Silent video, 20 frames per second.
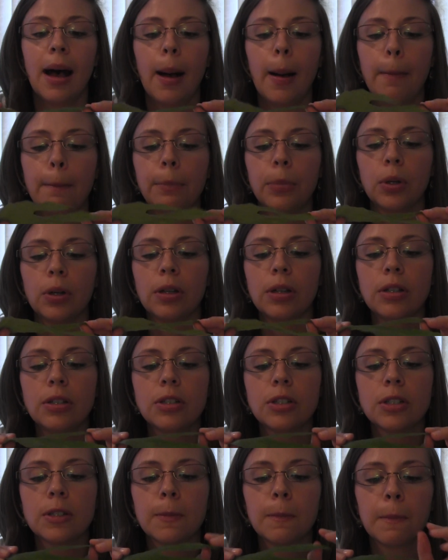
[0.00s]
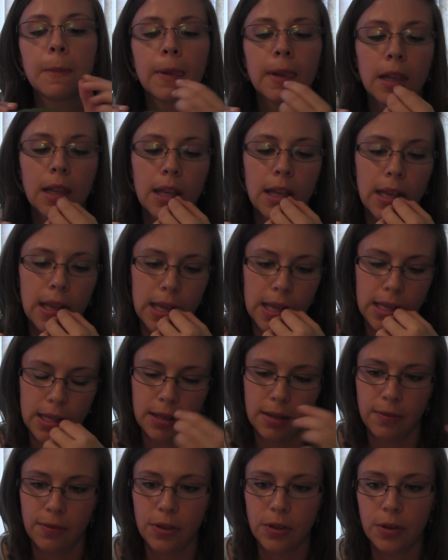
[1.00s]
a bush.
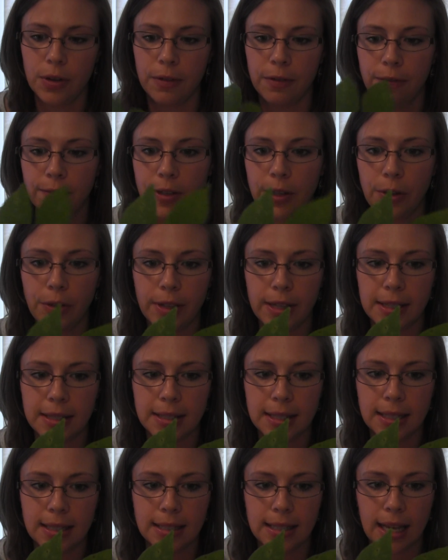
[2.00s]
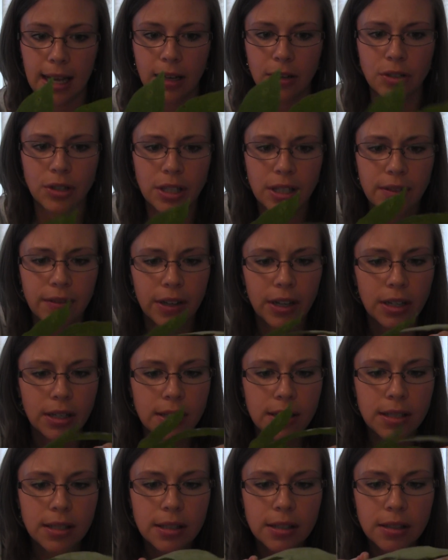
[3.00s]
And if you could feel this, it's actually very
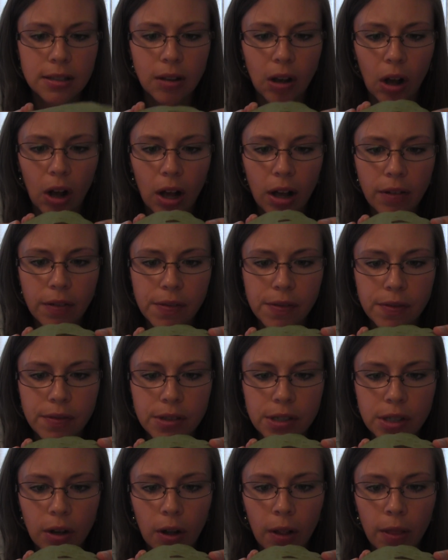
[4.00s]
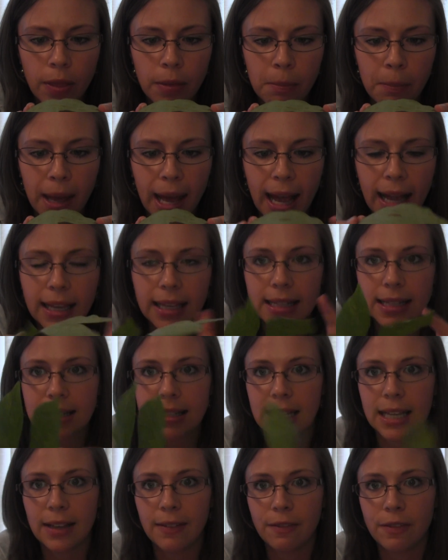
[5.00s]
soft. On the back,
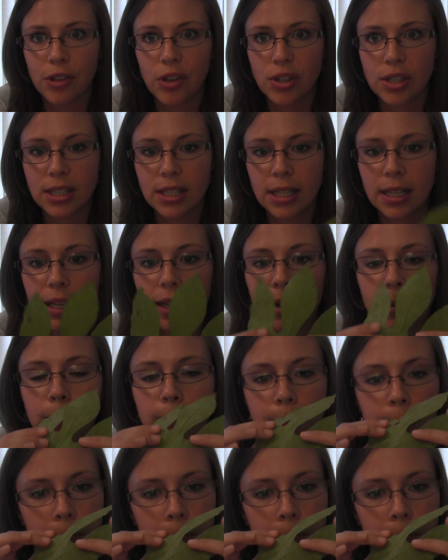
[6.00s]
it's like, feels like